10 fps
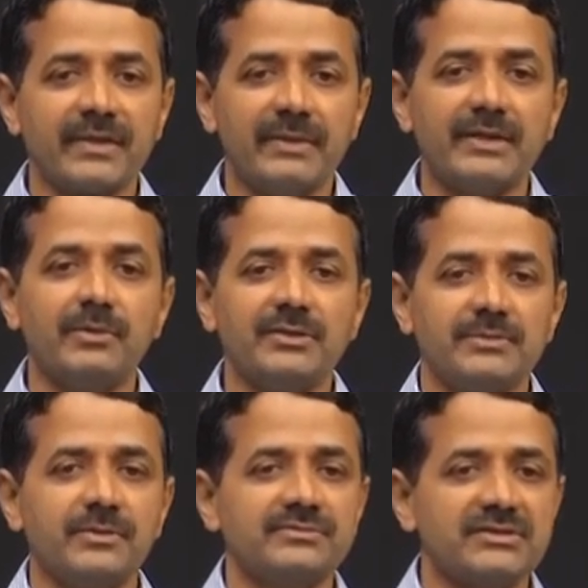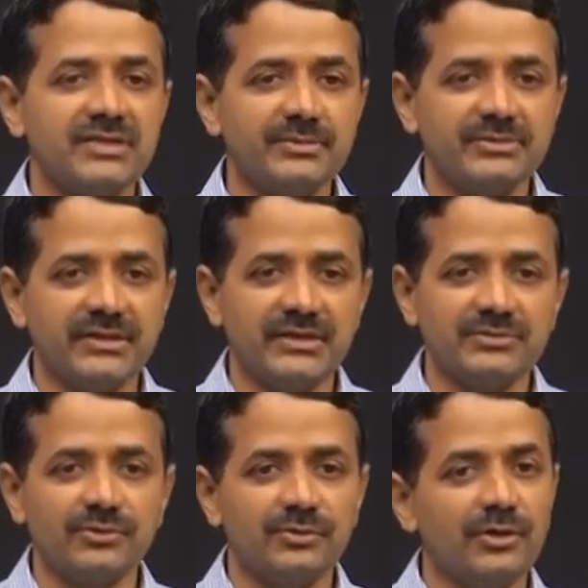metabolism of the substrate.
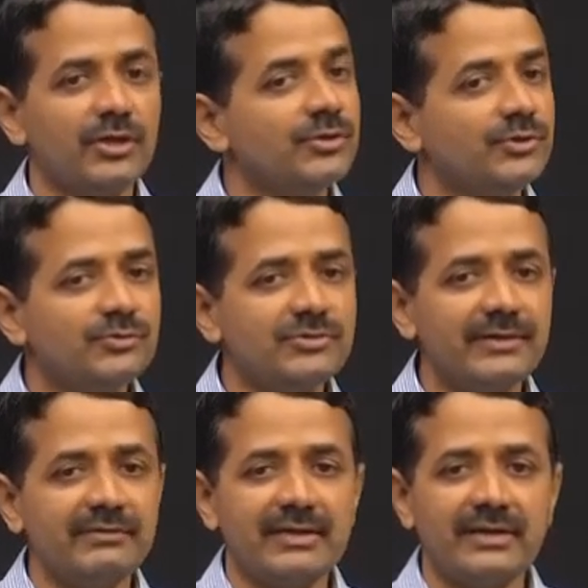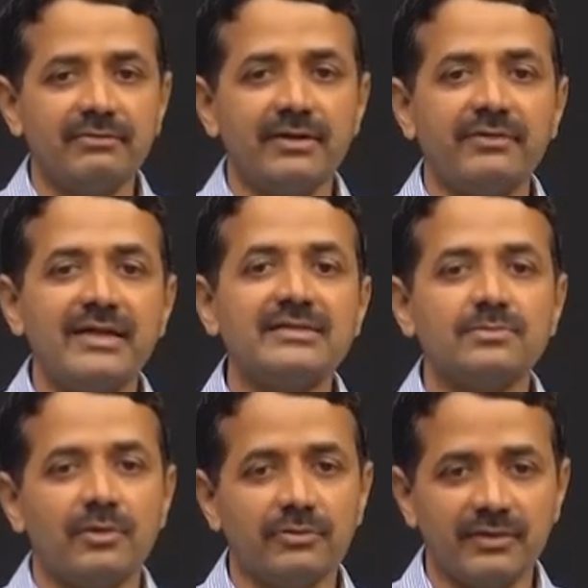So, usually we require very
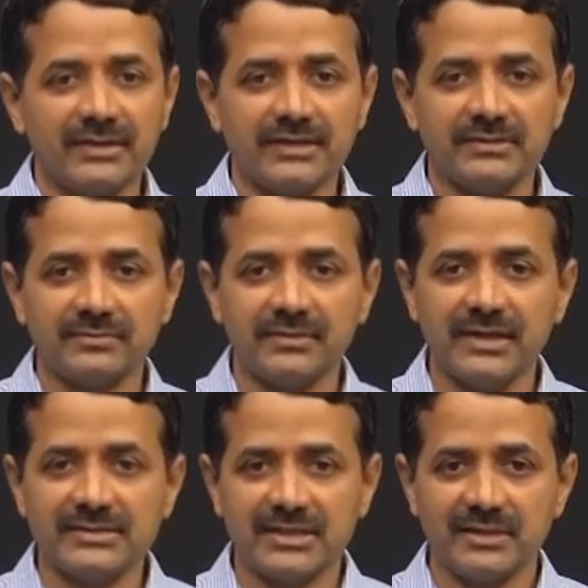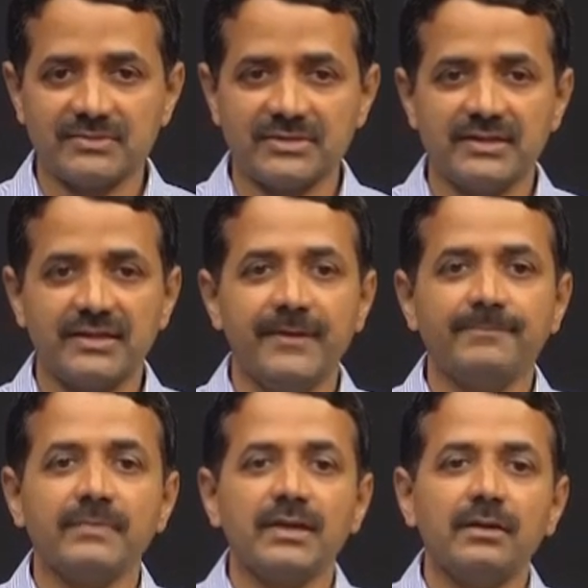small quantities of the enzymes.
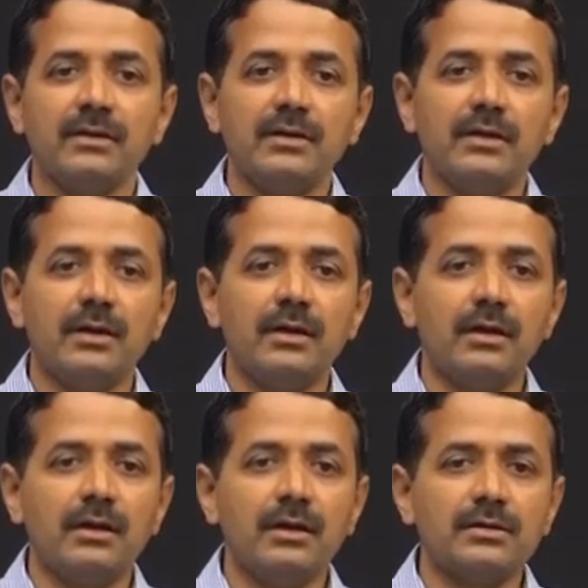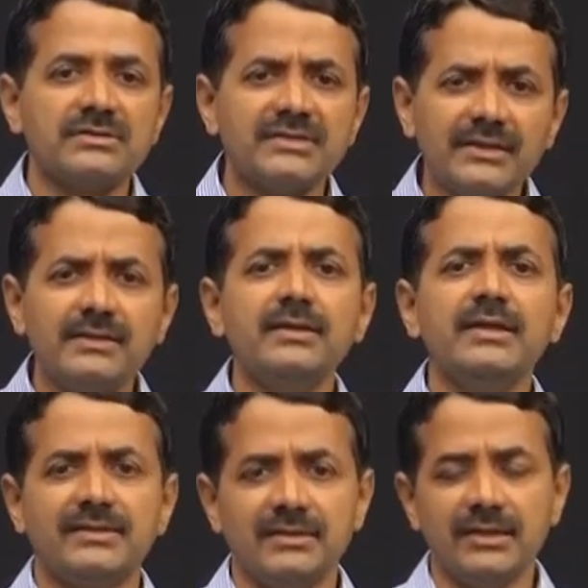Uh, certain
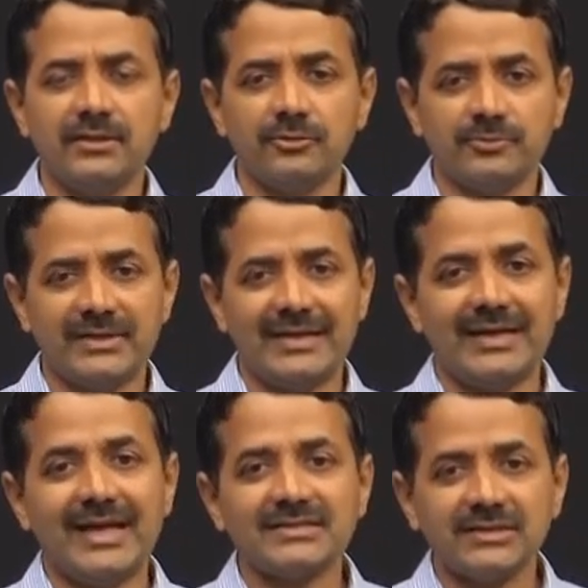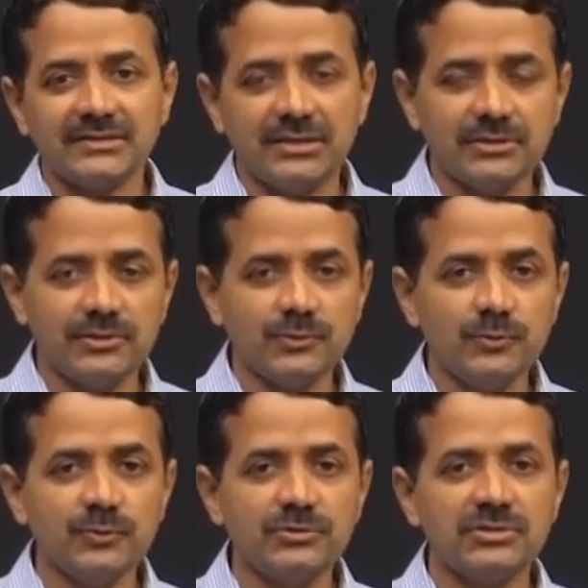ethnic groups like Ashkenazi
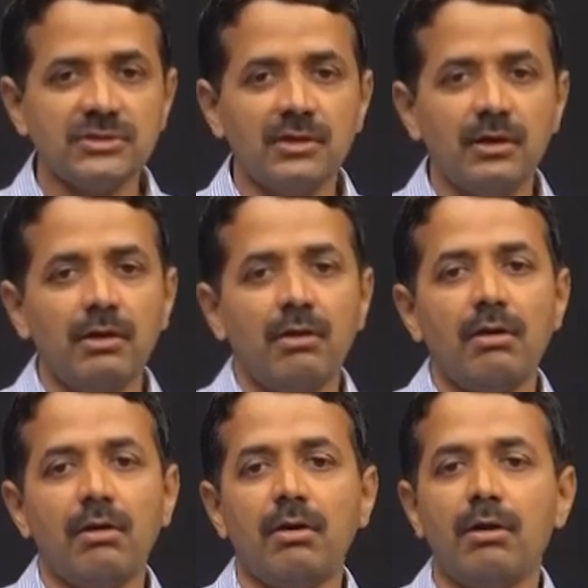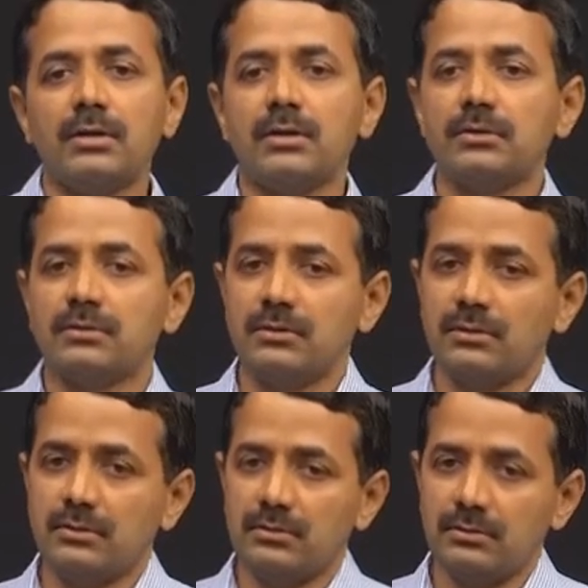Jews or
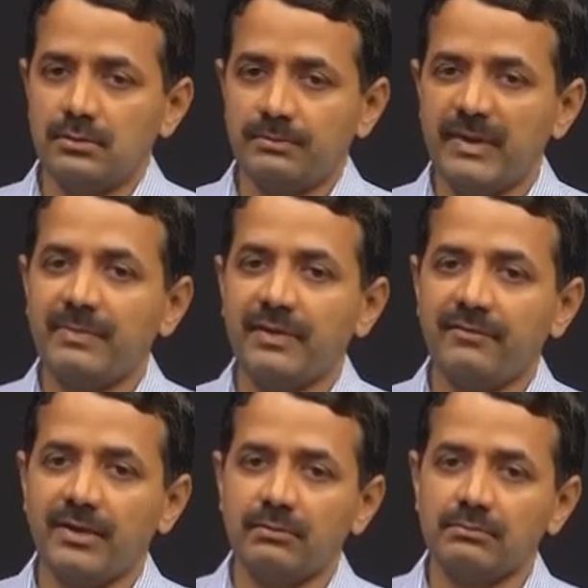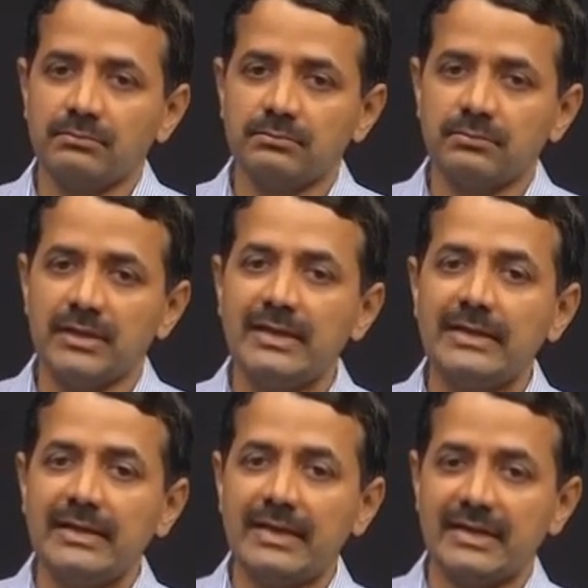uh, people from
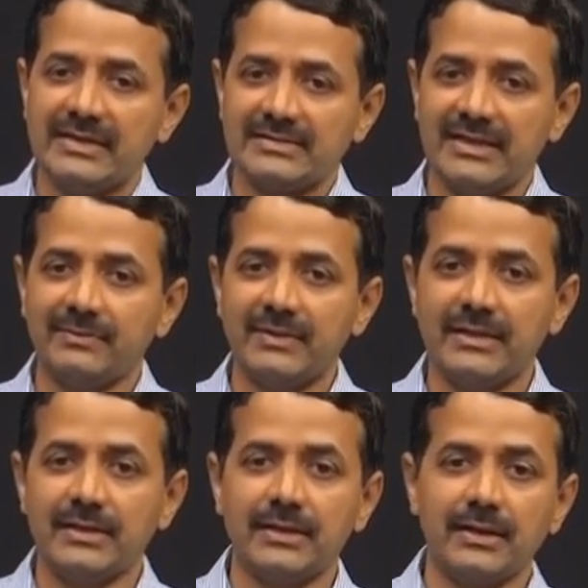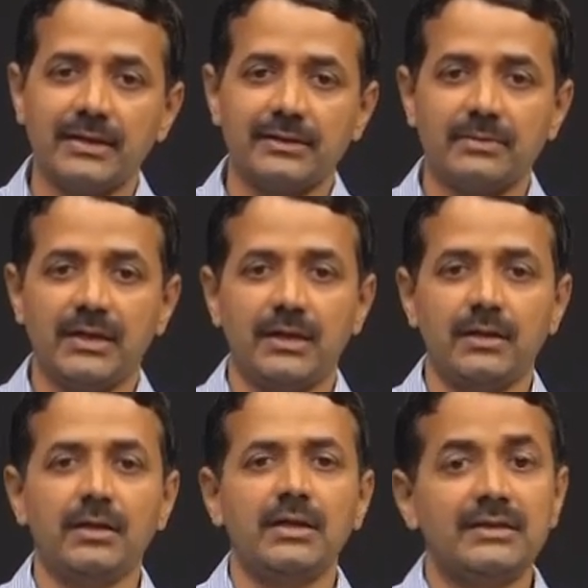hilly areas like Biligiri Rangan
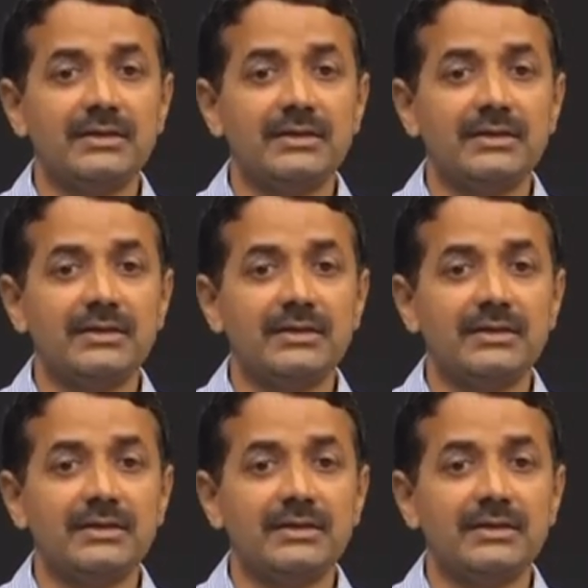Betta,